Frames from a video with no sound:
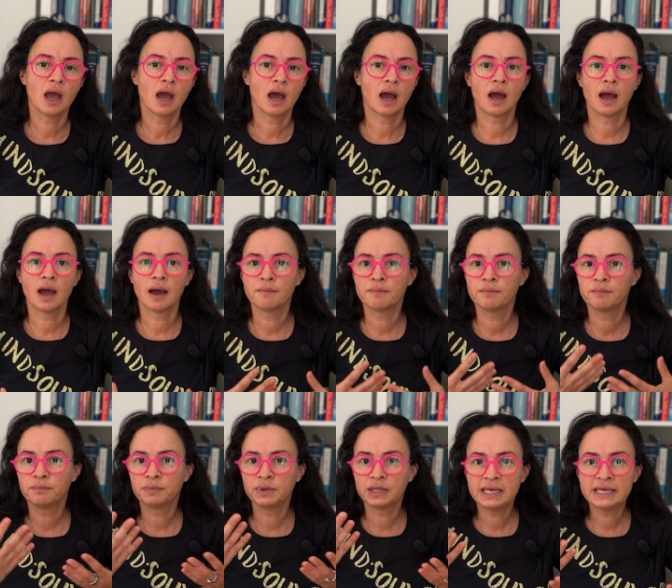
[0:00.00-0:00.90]

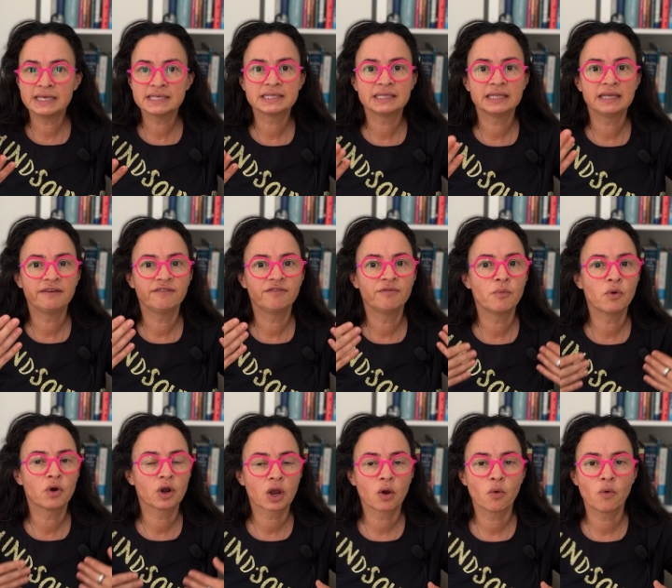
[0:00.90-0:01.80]
Um, please leave
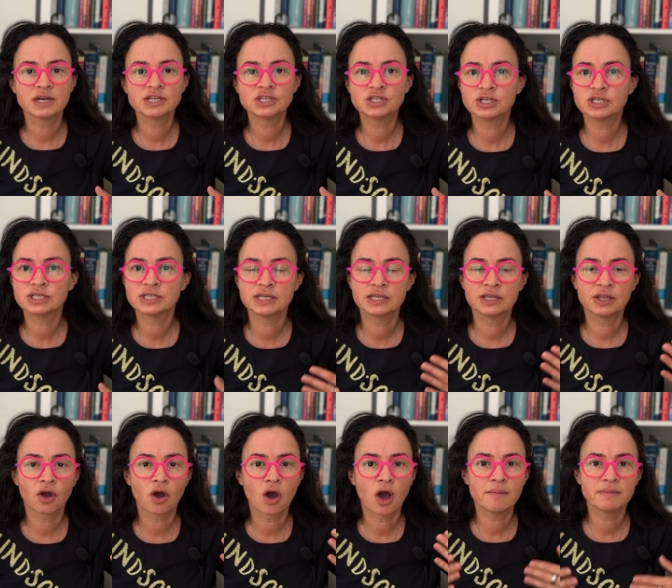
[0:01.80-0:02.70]
more questions in
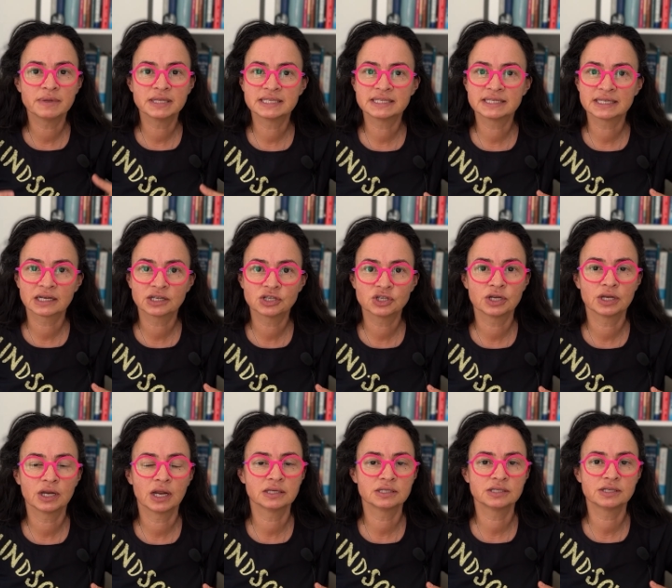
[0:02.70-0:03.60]
the comments
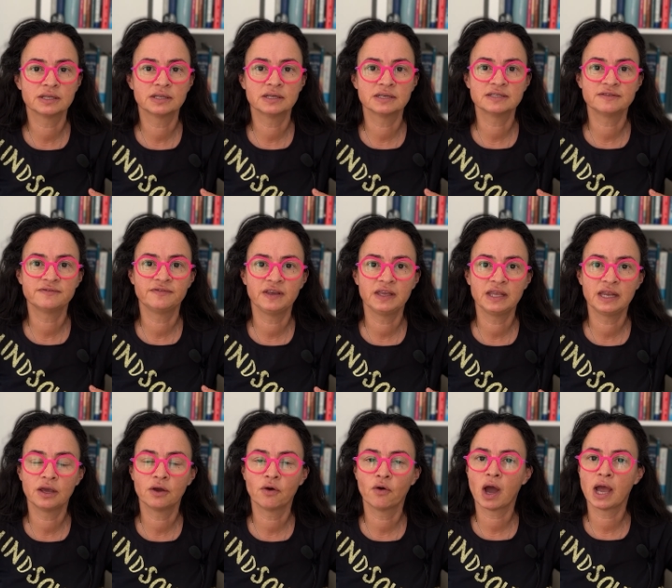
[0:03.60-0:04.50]
section under this
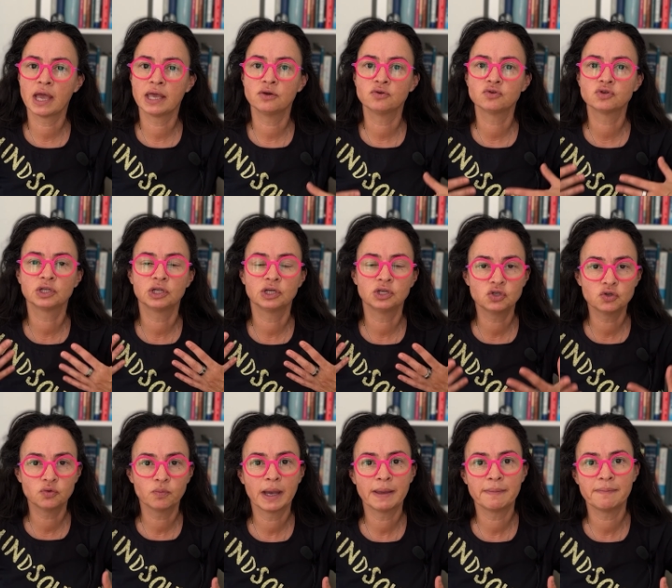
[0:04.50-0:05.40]
video. I usually
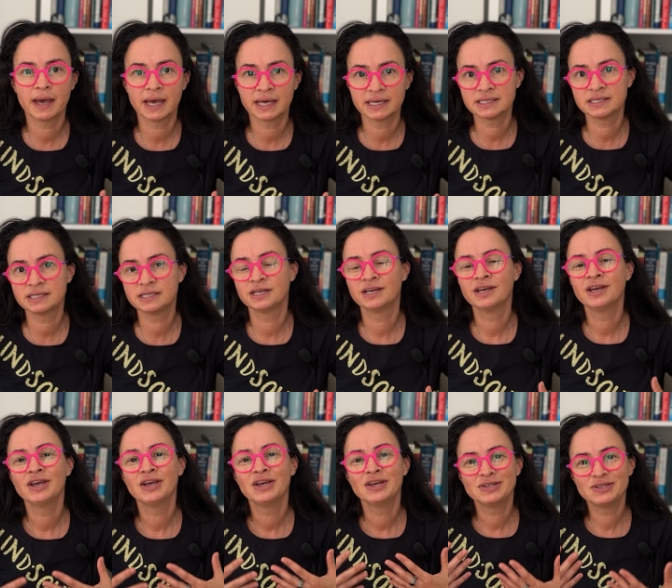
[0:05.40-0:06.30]
do my best
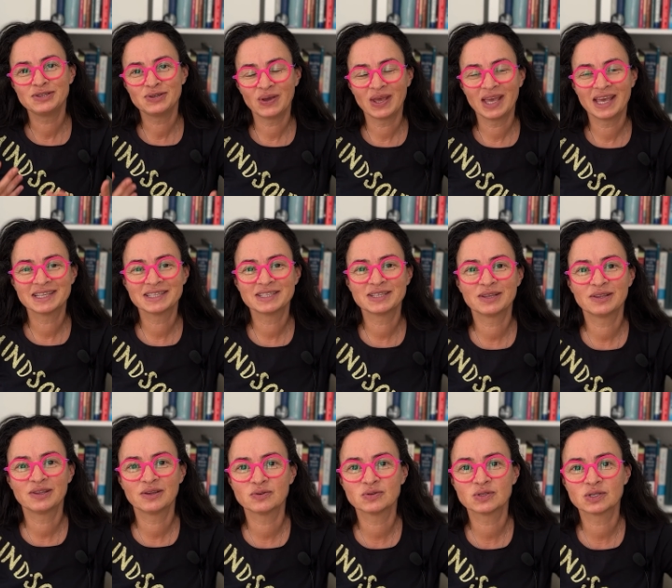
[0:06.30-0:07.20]
to answer
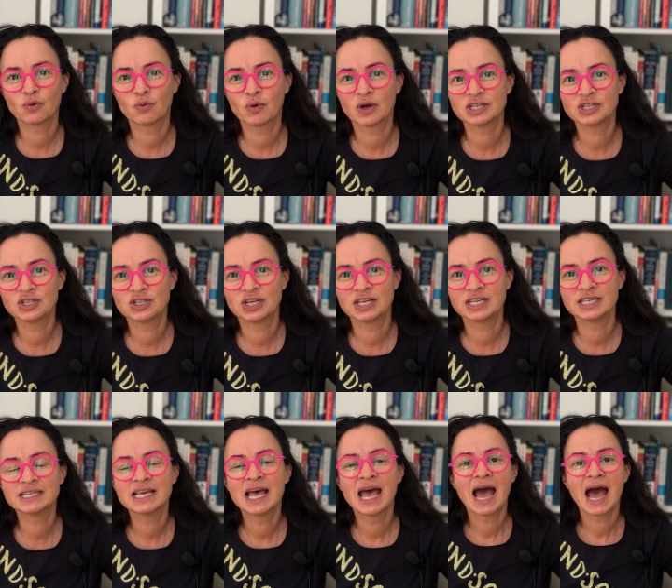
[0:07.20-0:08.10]
those
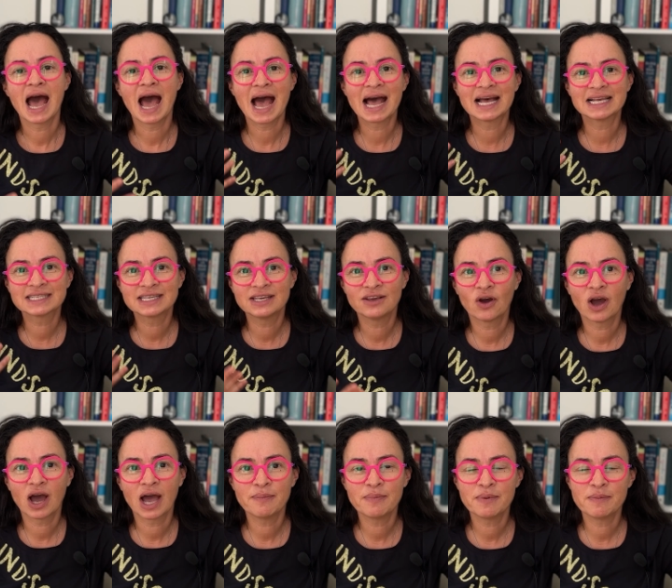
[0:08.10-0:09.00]
questions. Ask your
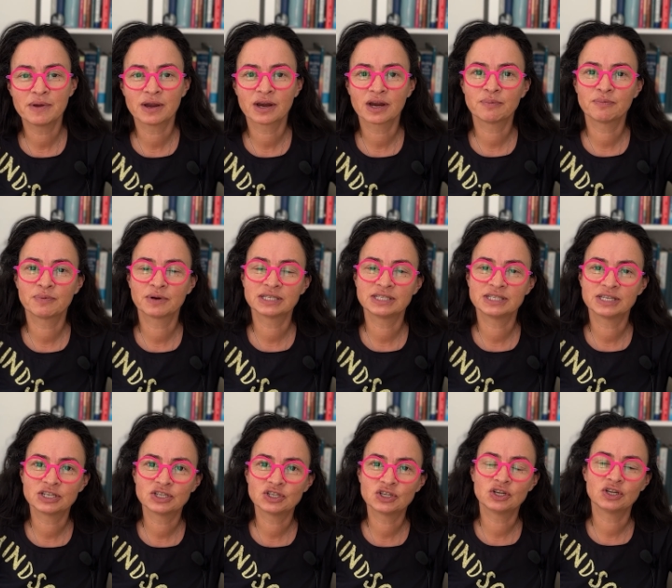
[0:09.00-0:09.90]
hyperbaric
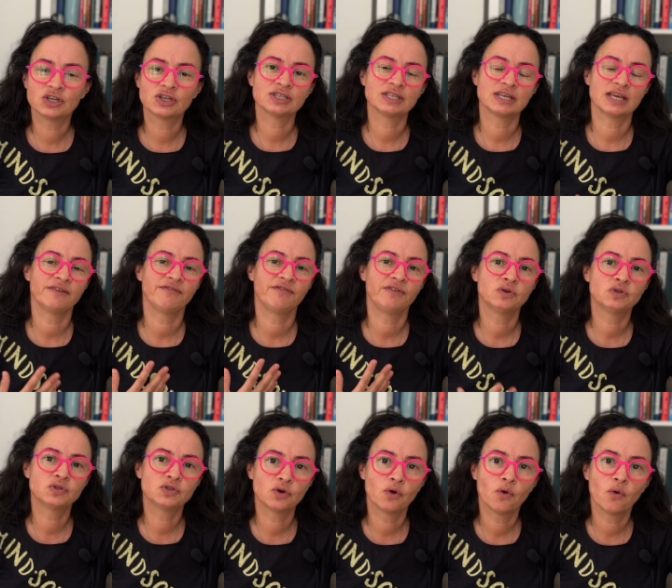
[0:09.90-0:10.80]
practitioners. If you
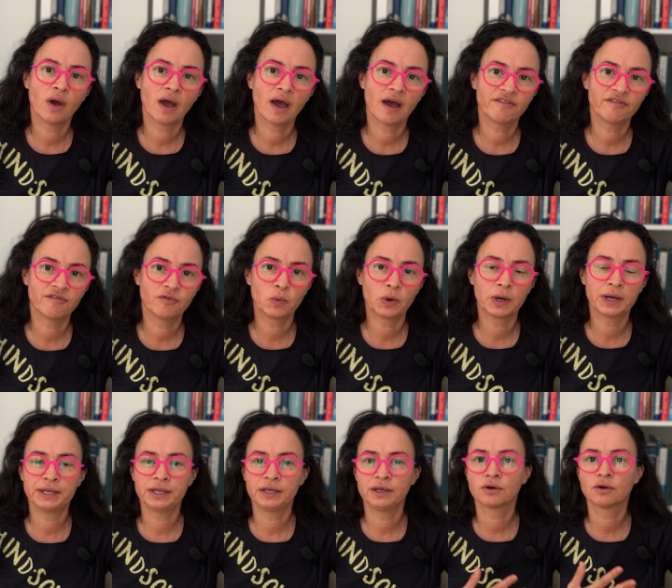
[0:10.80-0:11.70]
don't have
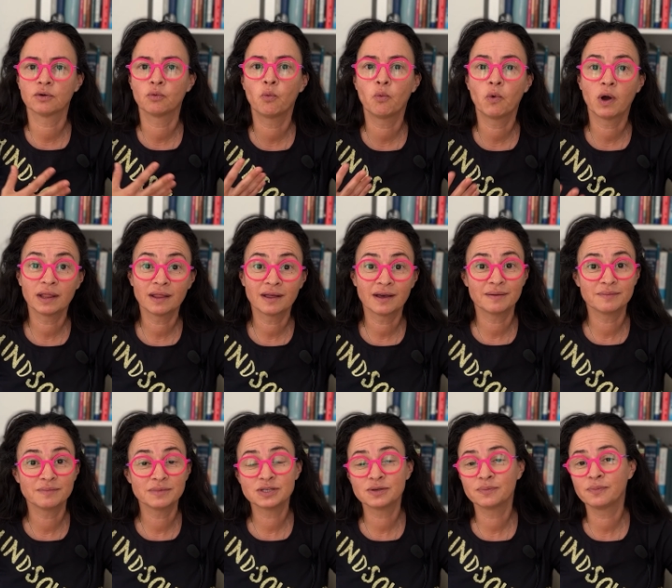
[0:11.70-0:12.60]
one, you're
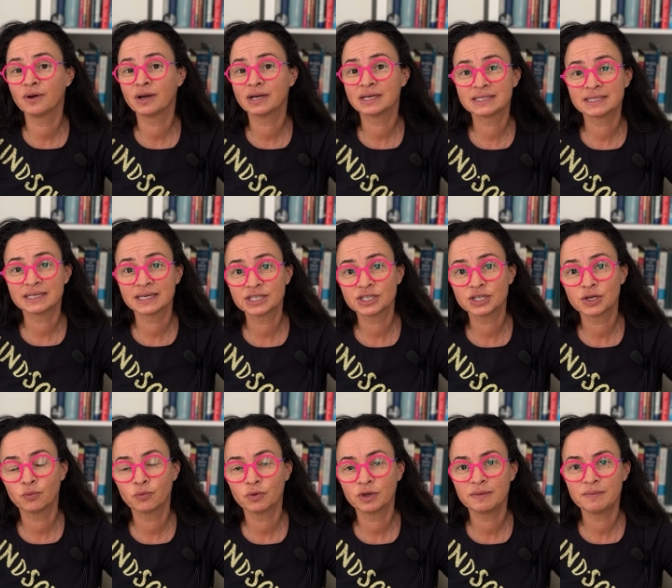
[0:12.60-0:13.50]
welcome to book a
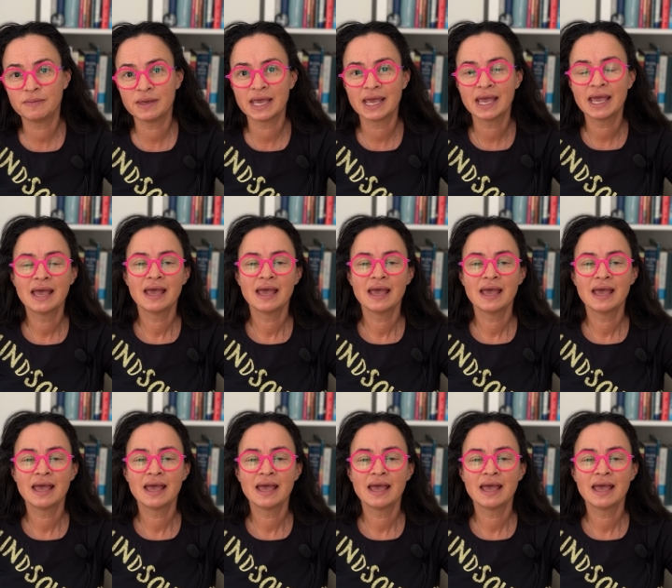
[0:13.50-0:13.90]
session with me